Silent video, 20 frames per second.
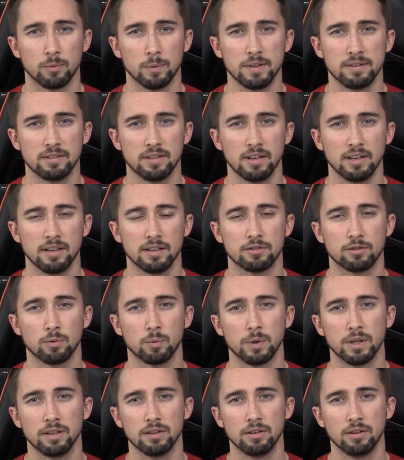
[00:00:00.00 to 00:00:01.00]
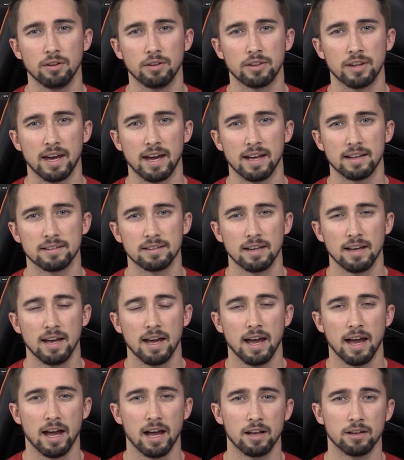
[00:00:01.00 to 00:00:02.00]
we said it's a wheel that
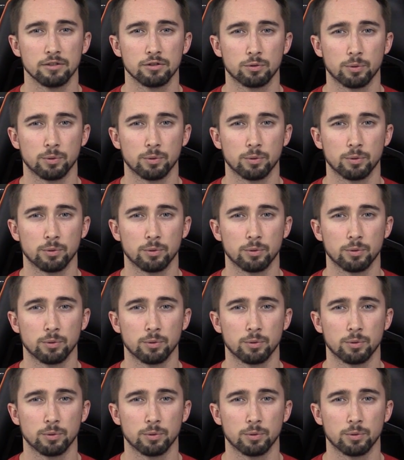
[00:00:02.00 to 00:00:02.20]
has